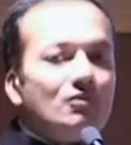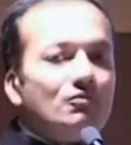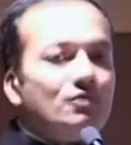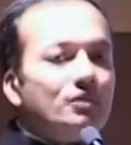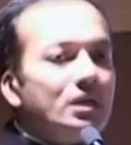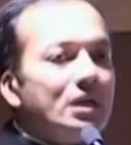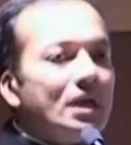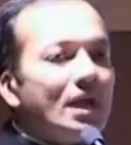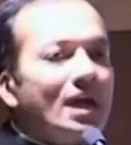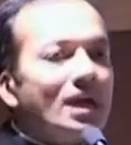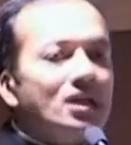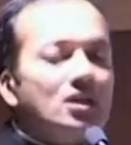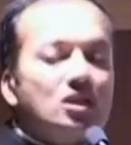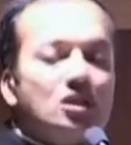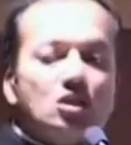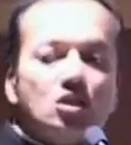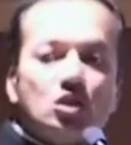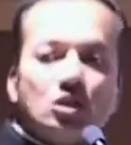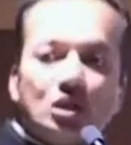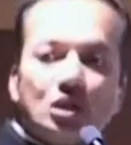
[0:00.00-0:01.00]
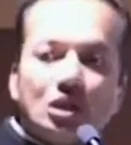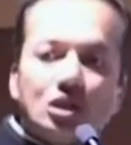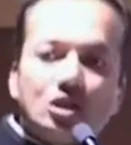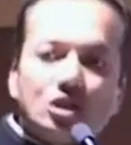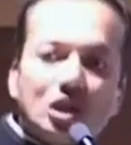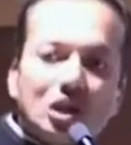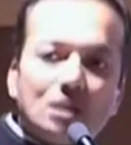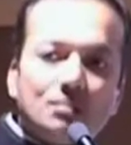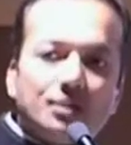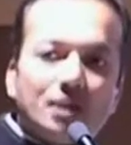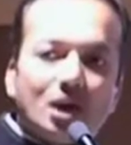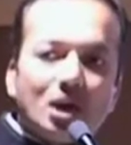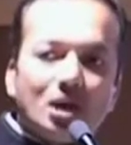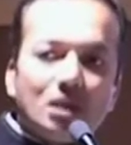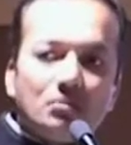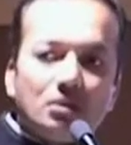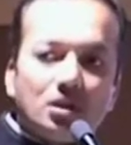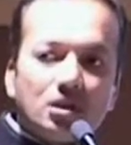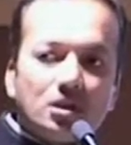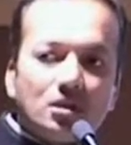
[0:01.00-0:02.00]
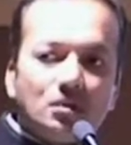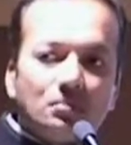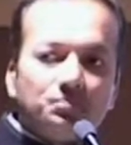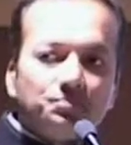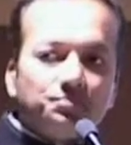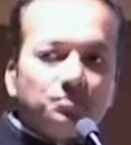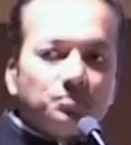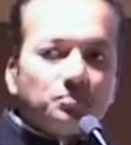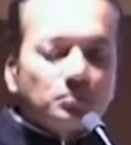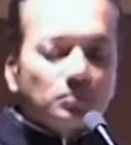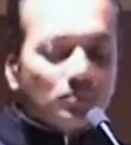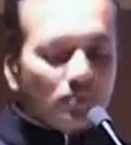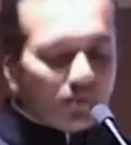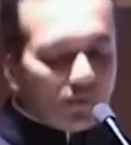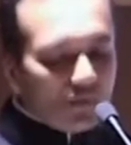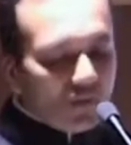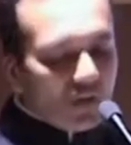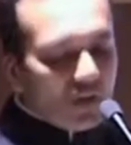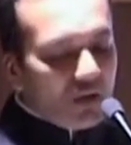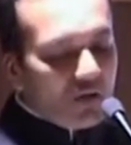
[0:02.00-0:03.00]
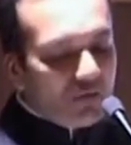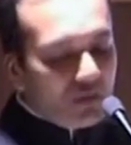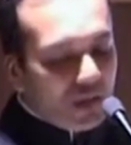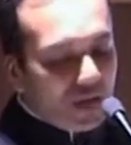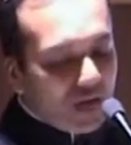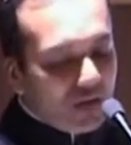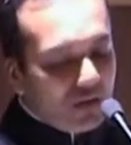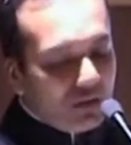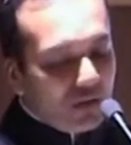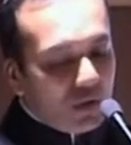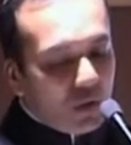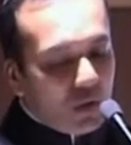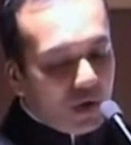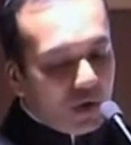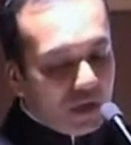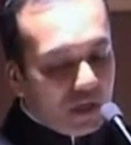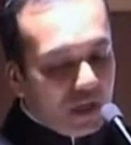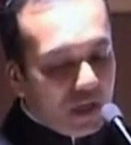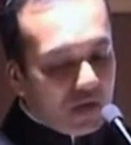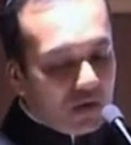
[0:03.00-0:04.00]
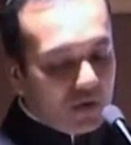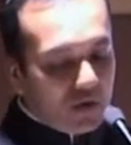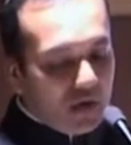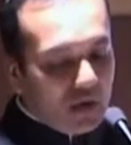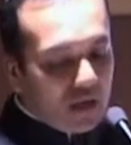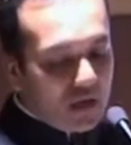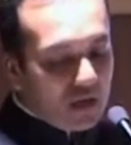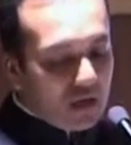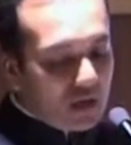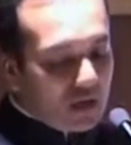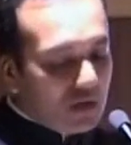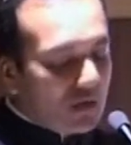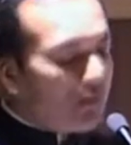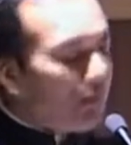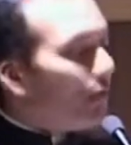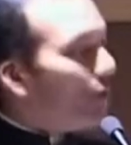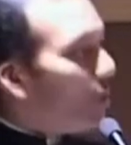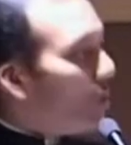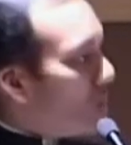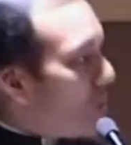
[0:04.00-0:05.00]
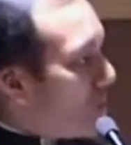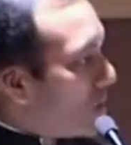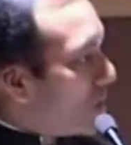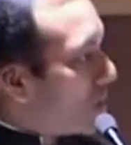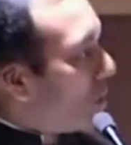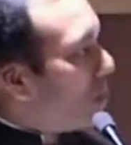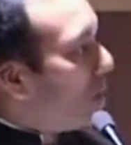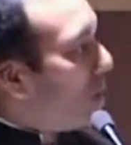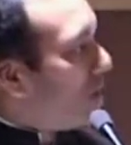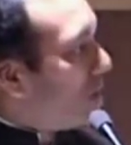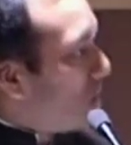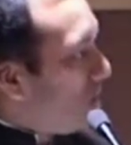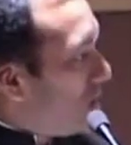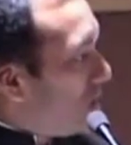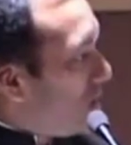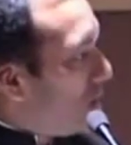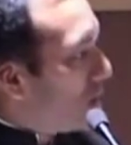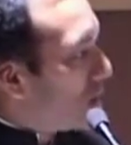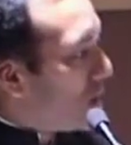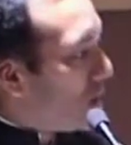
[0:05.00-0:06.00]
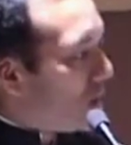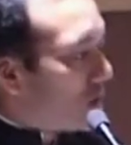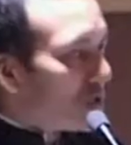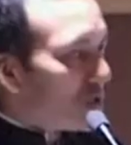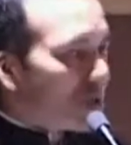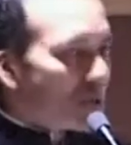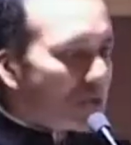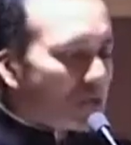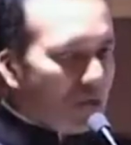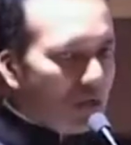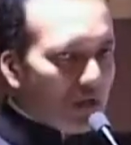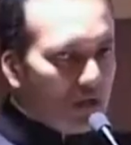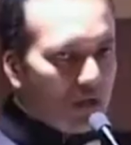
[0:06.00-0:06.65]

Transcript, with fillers: We at uh, Jindal Steel and Power Limited, we, are, we already are running uh, four community colleges